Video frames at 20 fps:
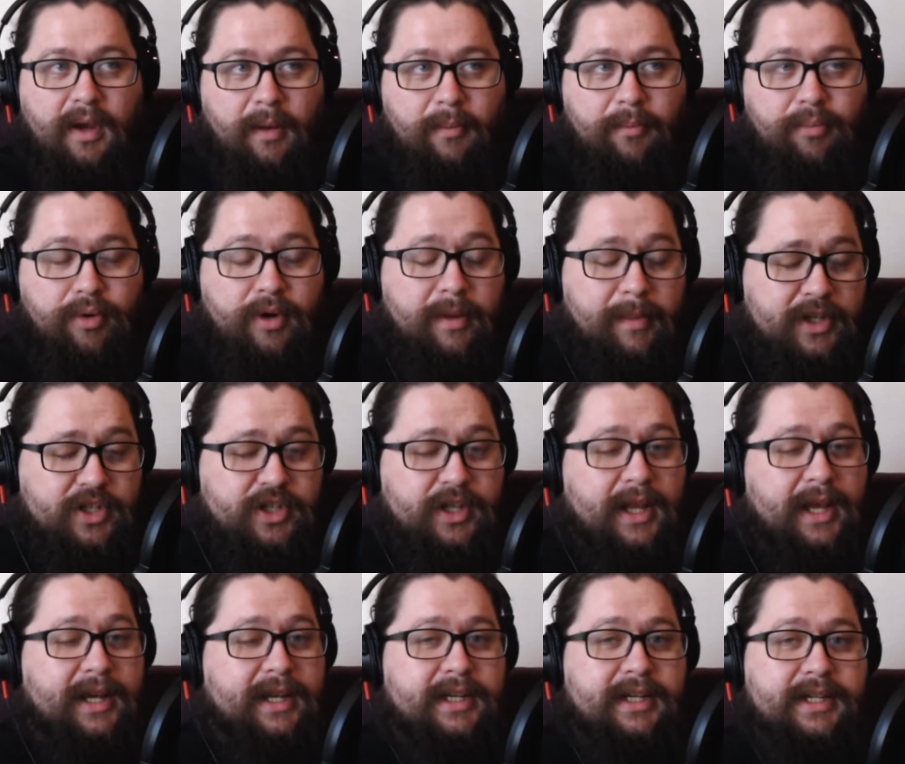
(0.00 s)
pretty much
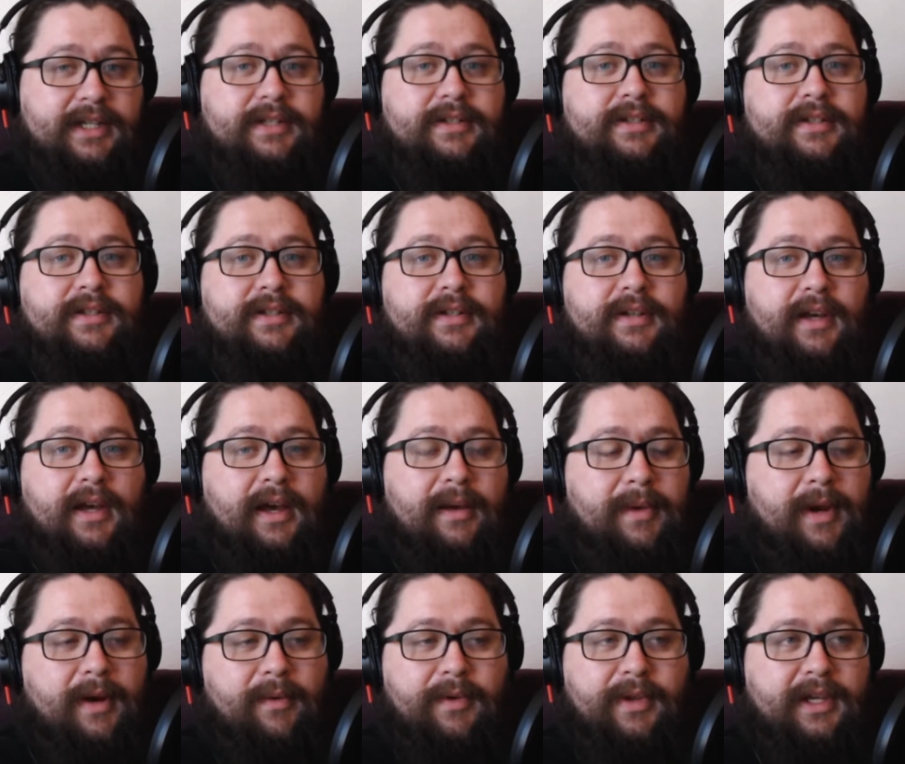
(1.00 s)
like it is. I'm
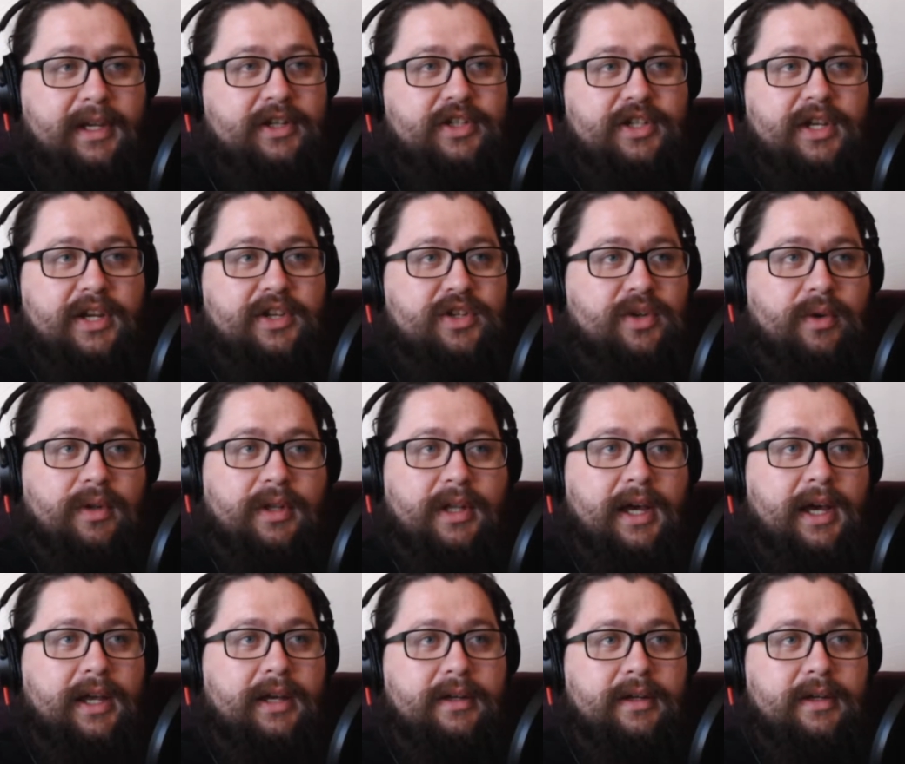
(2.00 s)
not really going to change a whole
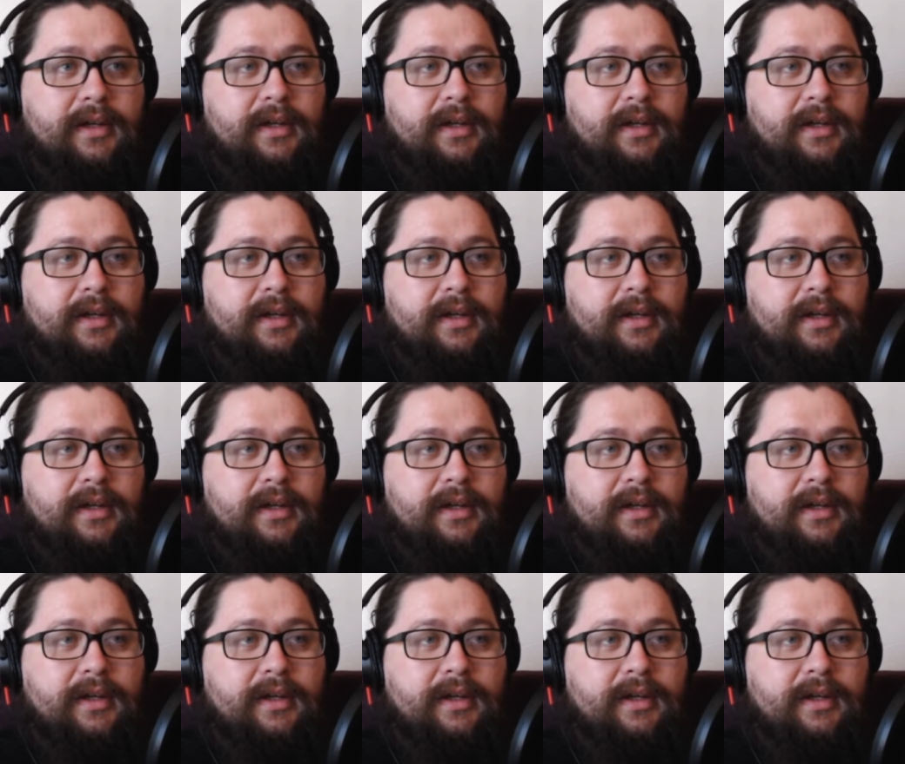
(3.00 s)
lot.